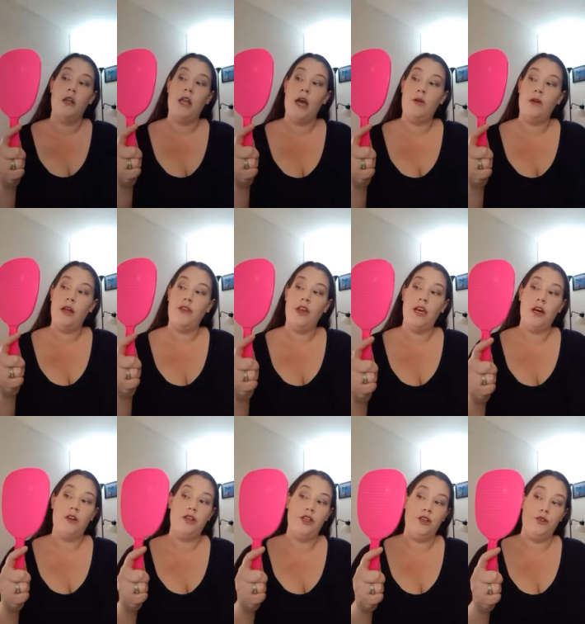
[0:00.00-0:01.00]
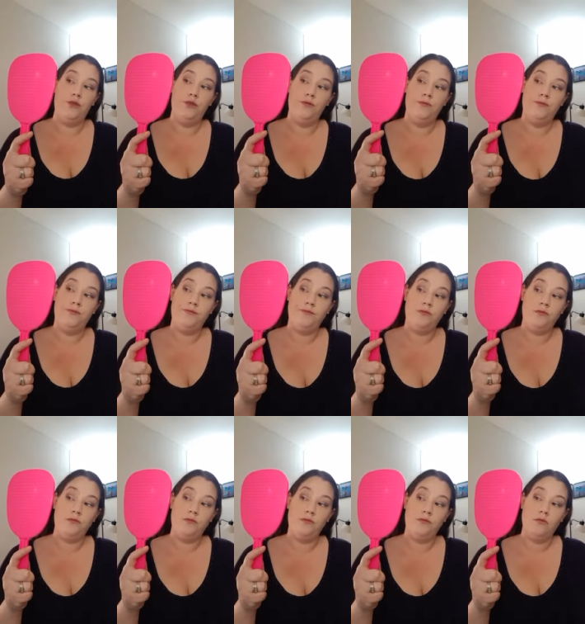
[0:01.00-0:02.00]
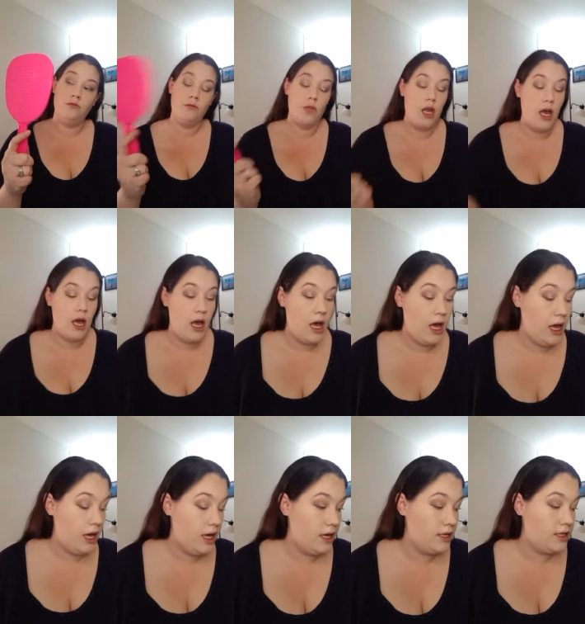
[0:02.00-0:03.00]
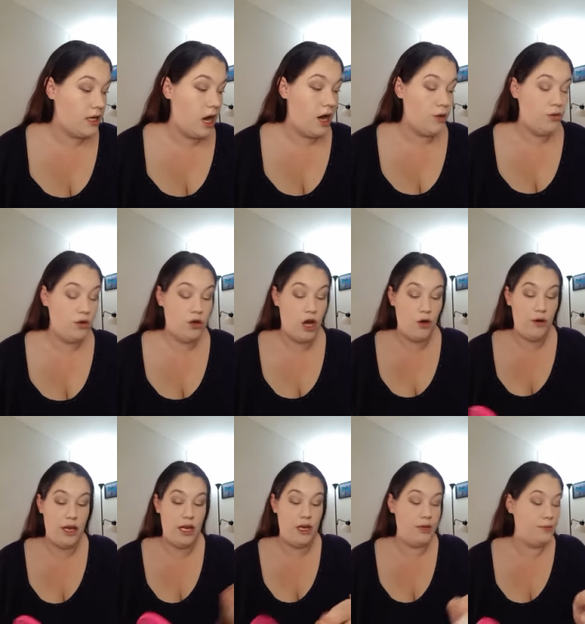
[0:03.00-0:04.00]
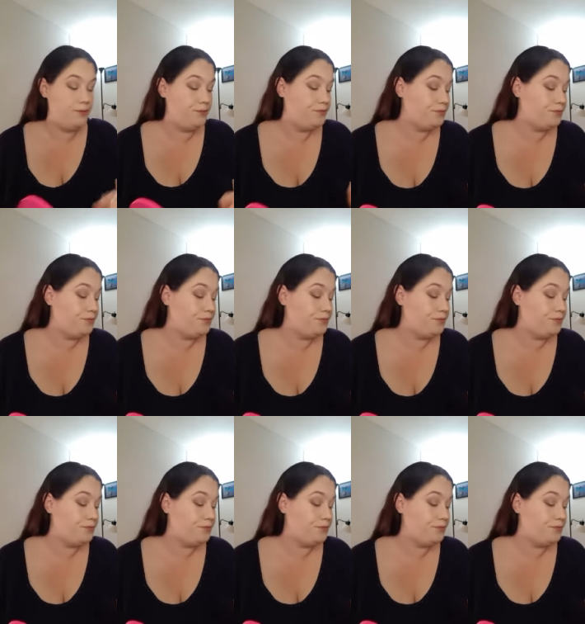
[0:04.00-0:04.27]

Now what I think I'll do is I will go in